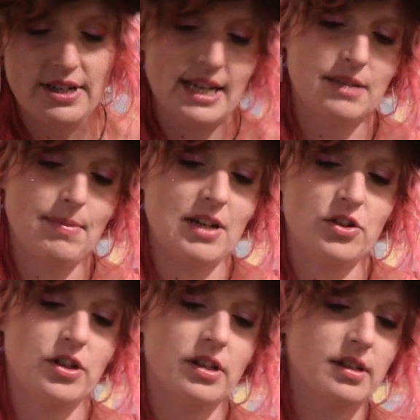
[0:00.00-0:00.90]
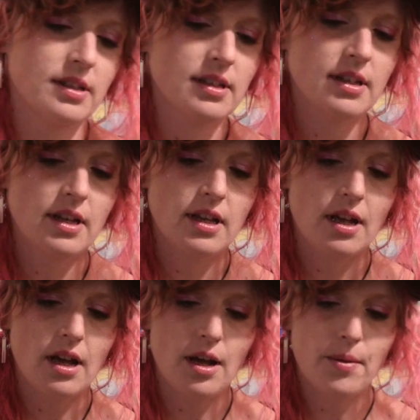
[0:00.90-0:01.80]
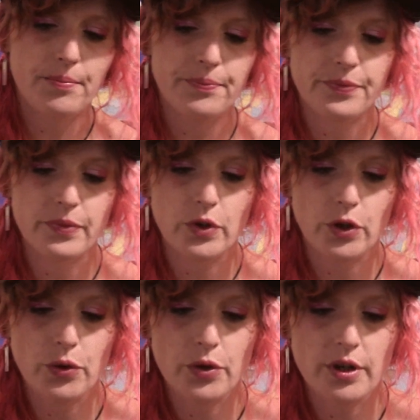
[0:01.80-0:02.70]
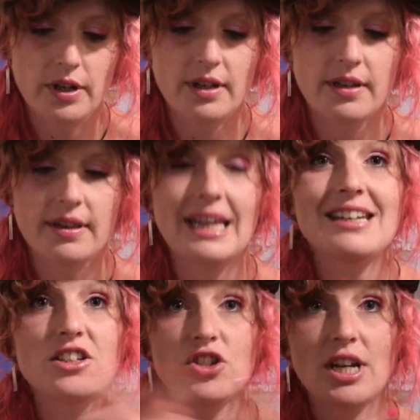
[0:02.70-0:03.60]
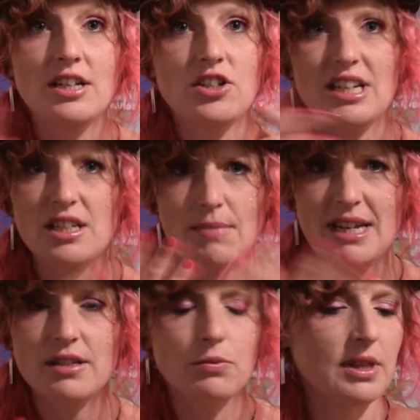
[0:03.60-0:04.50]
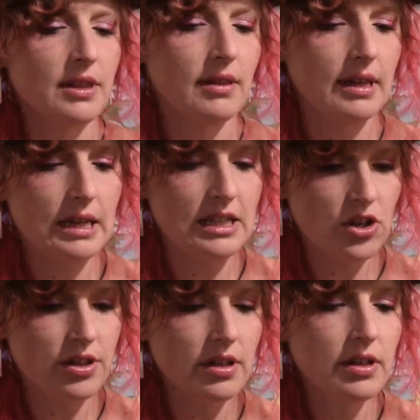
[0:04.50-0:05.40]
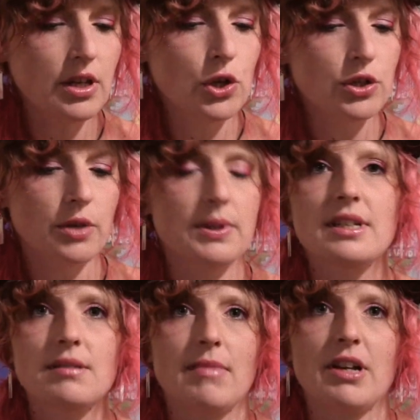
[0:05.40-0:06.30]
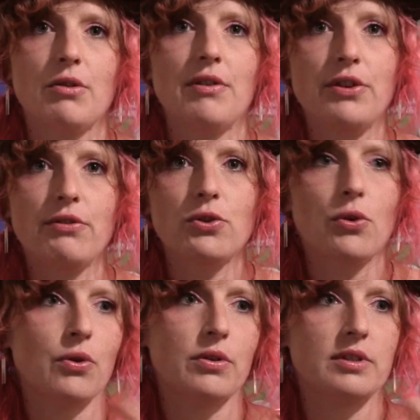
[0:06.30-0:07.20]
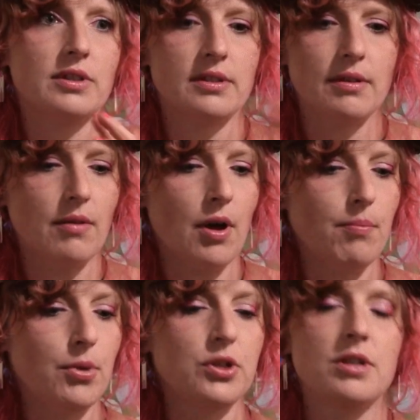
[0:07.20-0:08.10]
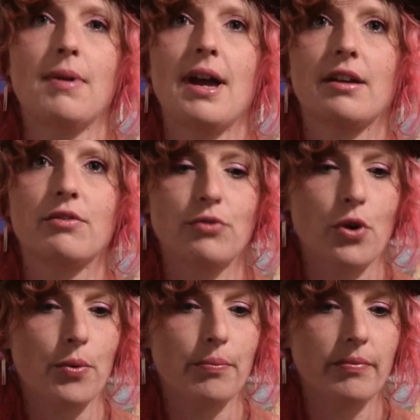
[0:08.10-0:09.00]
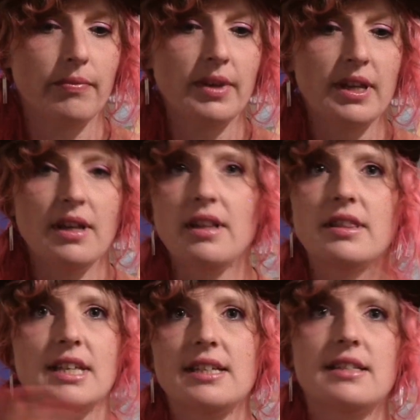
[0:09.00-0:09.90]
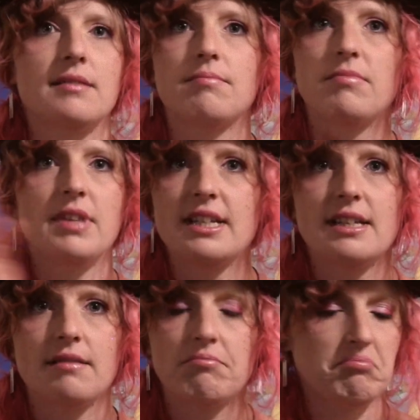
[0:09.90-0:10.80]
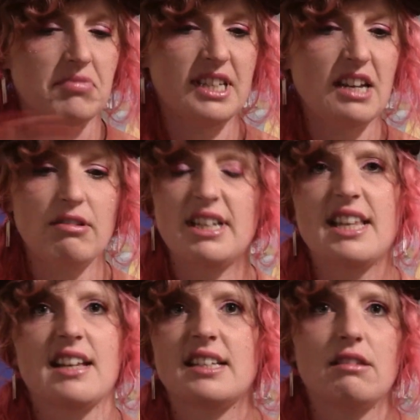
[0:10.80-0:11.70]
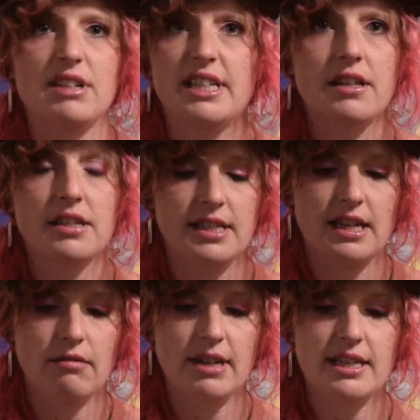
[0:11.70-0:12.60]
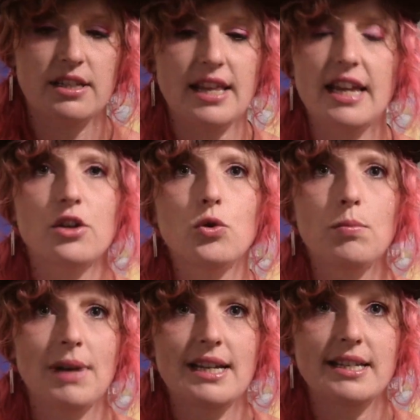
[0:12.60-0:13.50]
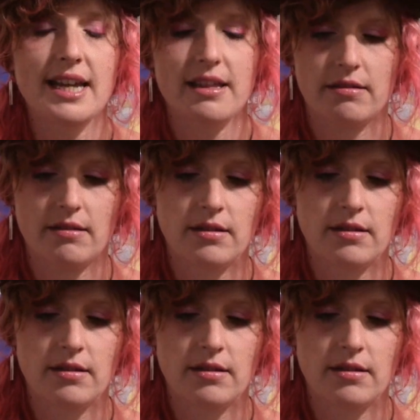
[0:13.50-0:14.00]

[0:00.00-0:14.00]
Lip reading: expansions, you can intermix with each other. So it doesn't matter if you've got a booster pack from this series, that series, the other series, they can all play together.